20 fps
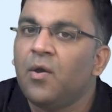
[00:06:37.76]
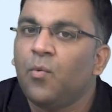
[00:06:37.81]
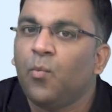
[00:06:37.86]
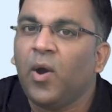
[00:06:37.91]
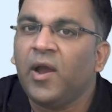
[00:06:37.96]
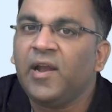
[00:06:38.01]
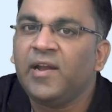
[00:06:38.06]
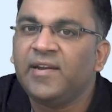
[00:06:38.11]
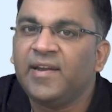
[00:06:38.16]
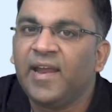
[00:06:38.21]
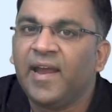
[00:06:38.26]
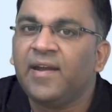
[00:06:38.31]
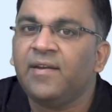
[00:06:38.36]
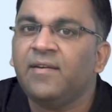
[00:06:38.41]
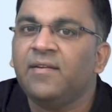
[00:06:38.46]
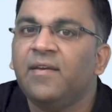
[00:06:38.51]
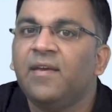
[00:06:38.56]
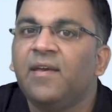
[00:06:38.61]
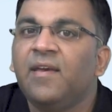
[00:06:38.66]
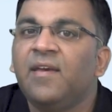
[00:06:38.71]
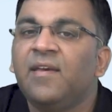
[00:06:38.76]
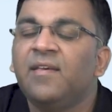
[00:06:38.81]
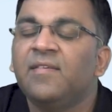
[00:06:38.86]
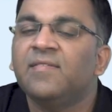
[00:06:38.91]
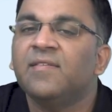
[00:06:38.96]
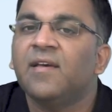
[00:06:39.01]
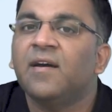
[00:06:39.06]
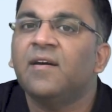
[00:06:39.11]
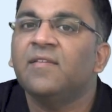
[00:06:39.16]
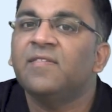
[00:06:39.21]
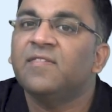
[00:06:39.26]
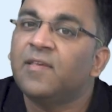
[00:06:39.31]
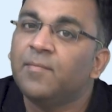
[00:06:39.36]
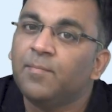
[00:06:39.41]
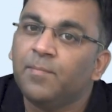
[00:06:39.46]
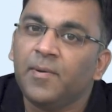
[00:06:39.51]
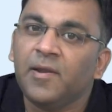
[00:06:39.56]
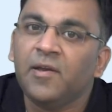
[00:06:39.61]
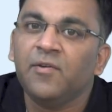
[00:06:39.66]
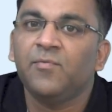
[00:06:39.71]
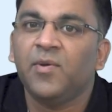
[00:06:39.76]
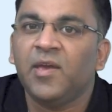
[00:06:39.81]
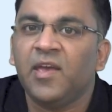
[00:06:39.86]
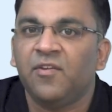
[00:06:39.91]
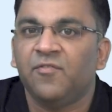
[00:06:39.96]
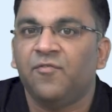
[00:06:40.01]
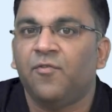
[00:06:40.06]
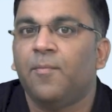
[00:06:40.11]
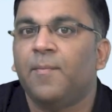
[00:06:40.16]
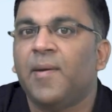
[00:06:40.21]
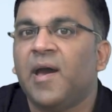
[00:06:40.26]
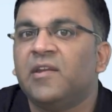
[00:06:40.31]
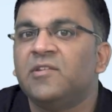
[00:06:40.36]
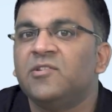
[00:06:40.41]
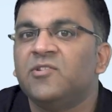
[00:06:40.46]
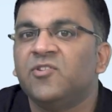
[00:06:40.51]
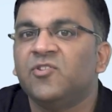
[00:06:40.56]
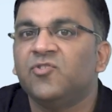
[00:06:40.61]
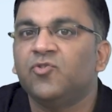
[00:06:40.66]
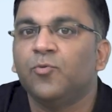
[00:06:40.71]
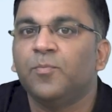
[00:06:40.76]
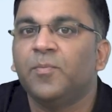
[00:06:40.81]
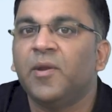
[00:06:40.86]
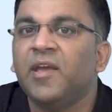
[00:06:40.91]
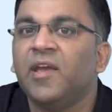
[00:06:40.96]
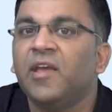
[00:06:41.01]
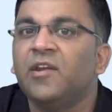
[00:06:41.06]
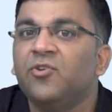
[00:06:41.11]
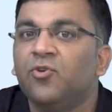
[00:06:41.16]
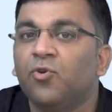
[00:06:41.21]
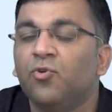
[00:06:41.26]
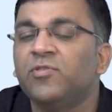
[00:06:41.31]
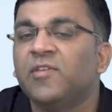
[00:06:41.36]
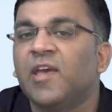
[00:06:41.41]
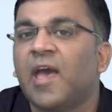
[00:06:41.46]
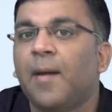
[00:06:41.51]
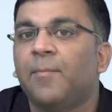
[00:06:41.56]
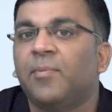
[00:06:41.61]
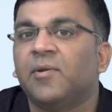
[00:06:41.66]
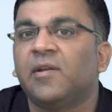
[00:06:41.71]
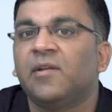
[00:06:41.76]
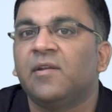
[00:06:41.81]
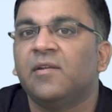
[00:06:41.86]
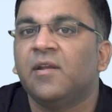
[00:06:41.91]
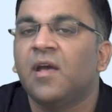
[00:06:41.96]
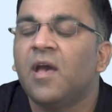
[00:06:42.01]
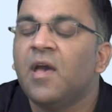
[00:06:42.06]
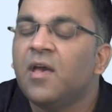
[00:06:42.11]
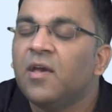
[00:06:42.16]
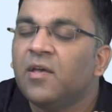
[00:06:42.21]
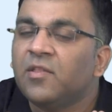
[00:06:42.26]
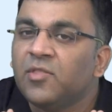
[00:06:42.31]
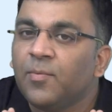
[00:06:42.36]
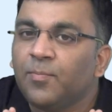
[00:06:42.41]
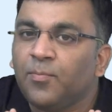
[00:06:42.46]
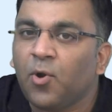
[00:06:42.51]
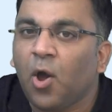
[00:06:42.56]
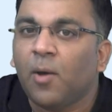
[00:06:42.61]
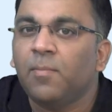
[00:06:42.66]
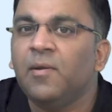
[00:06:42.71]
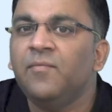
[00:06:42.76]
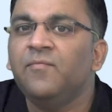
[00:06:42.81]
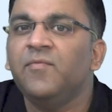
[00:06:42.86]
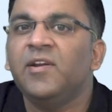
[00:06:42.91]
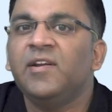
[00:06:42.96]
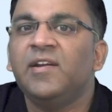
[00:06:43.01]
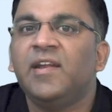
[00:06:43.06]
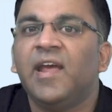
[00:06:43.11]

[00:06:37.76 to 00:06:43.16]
While debt is a simpler way for managers to bring in growth capital, the problem with